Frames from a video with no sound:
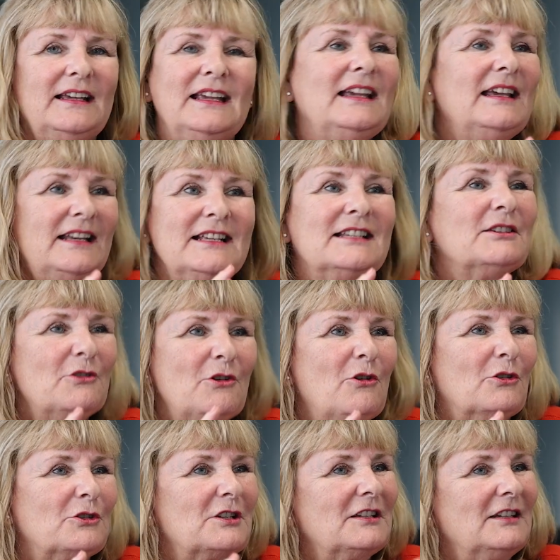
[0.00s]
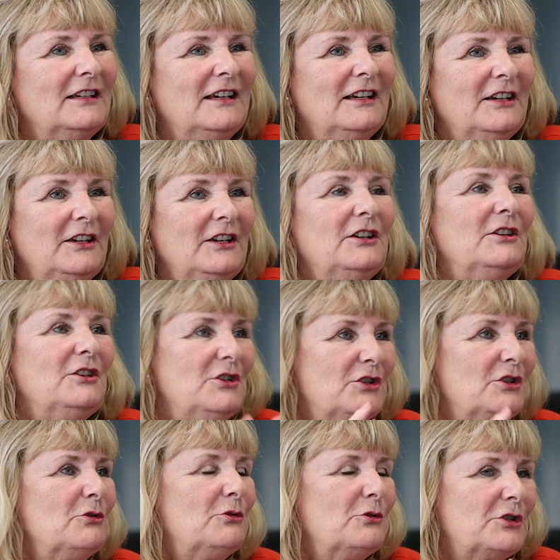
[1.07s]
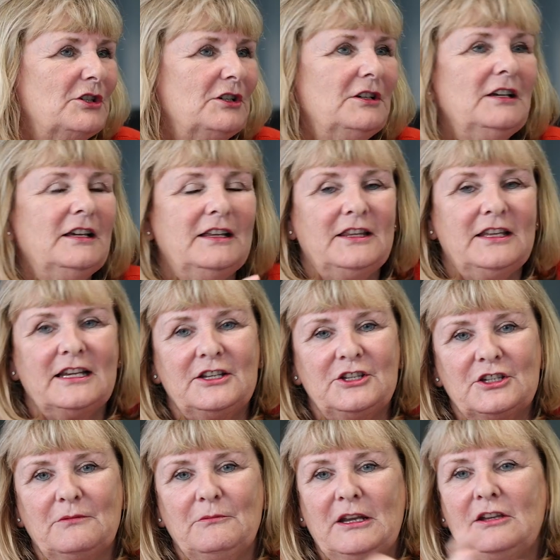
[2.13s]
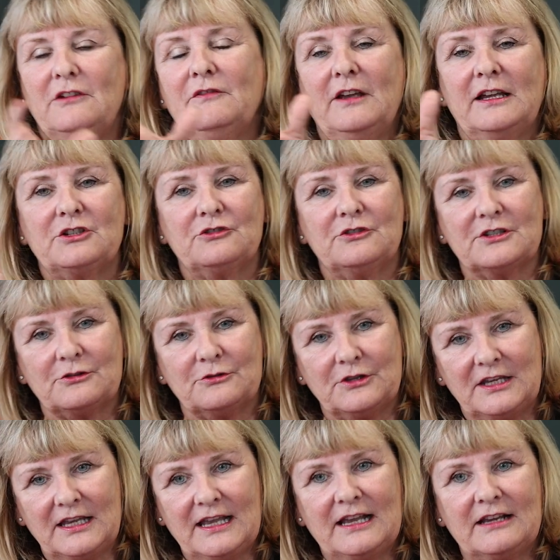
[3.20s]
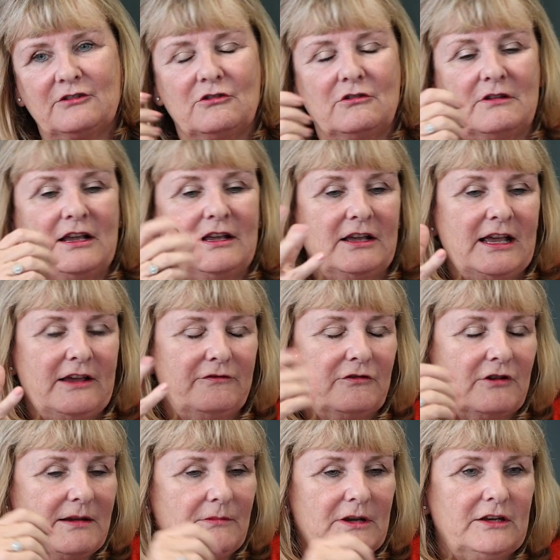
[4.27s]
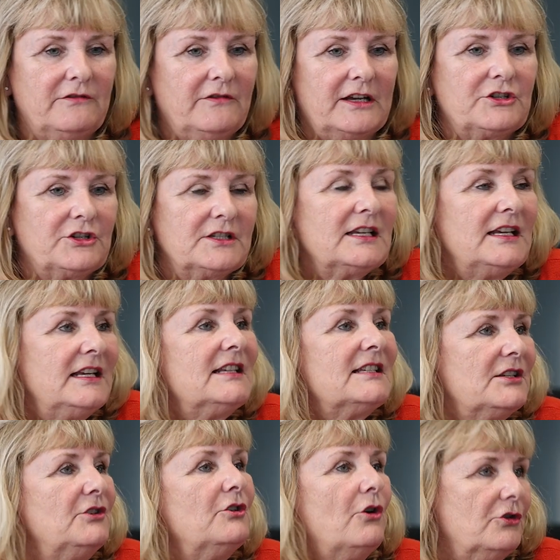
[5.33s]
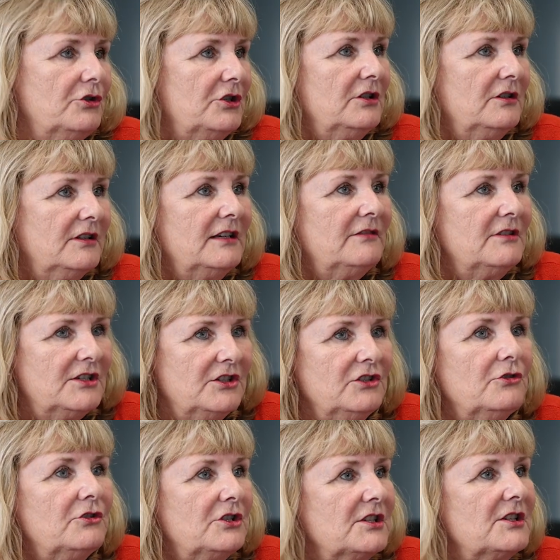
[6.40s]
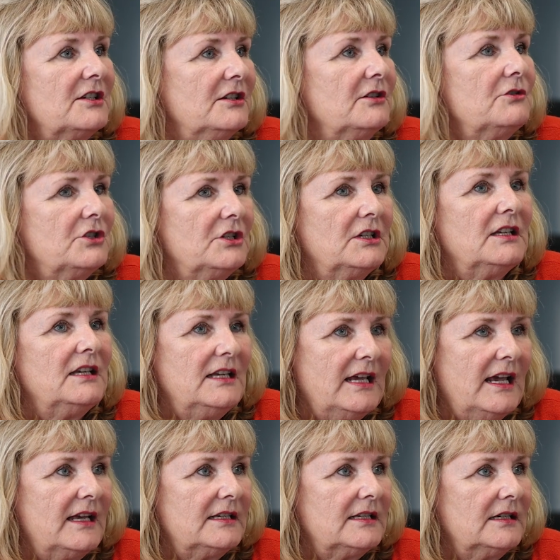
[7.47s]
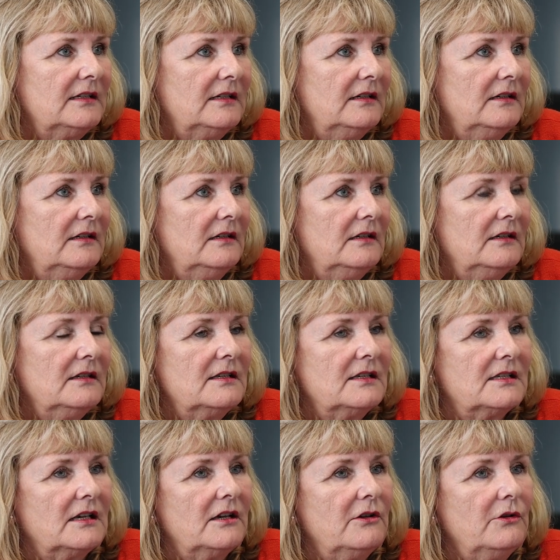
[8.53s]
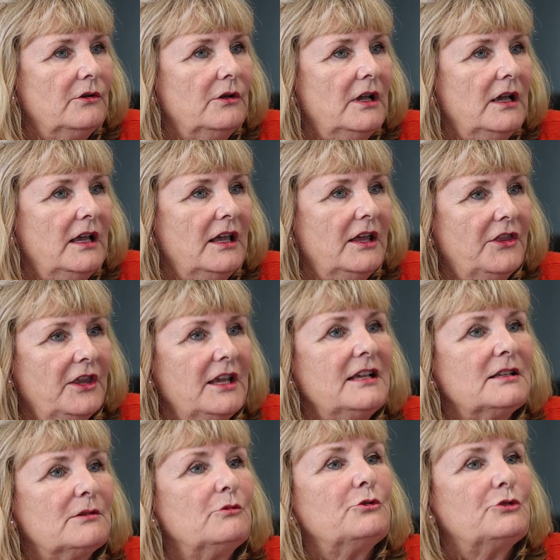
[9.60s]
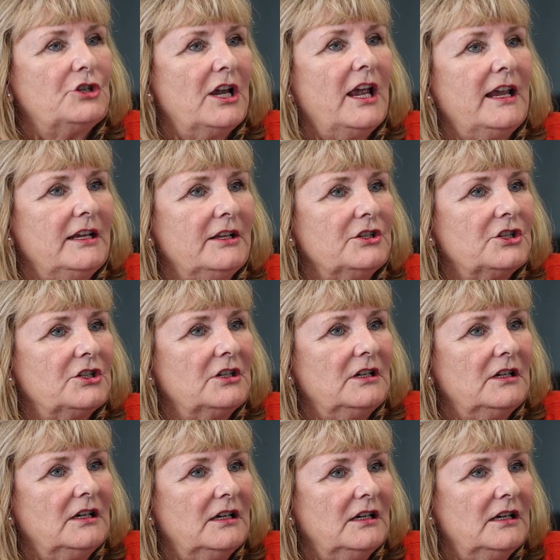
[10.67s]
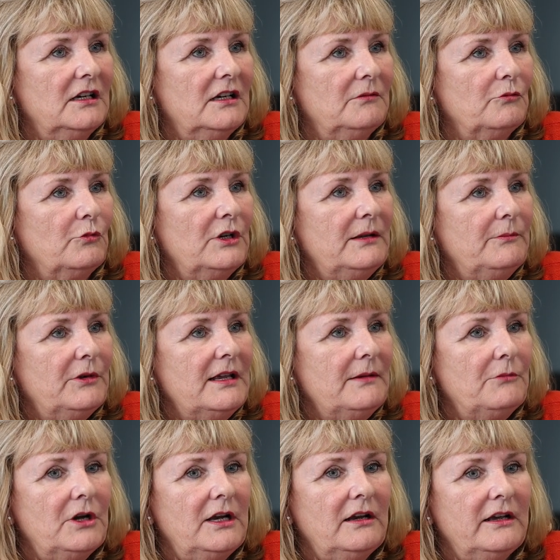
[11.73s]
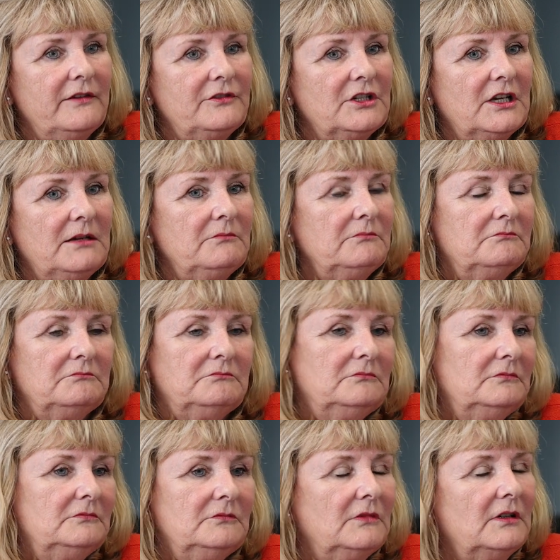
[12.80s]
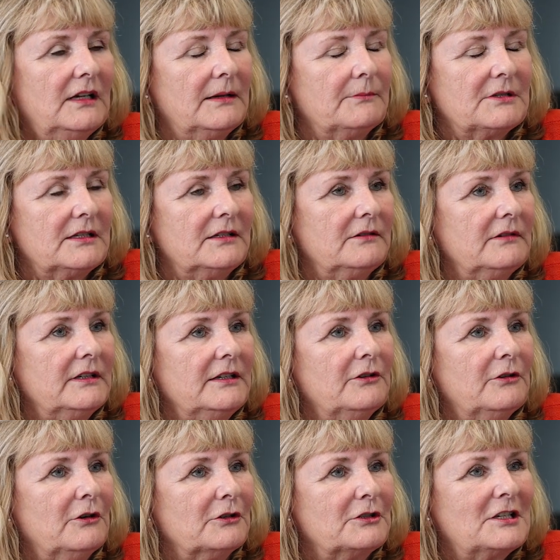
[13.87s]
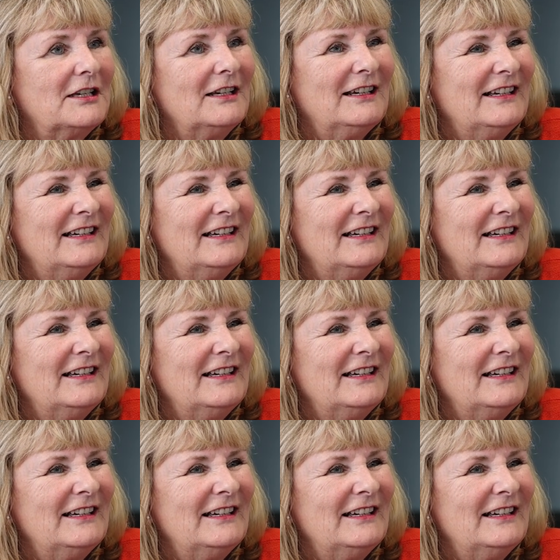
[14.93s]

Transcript: It is not. You talk to the engine manufacturers or the airframe manufacturers, it is not. There is not a solution yet. So things will change. Will it be in my lifetime? Absolutely not.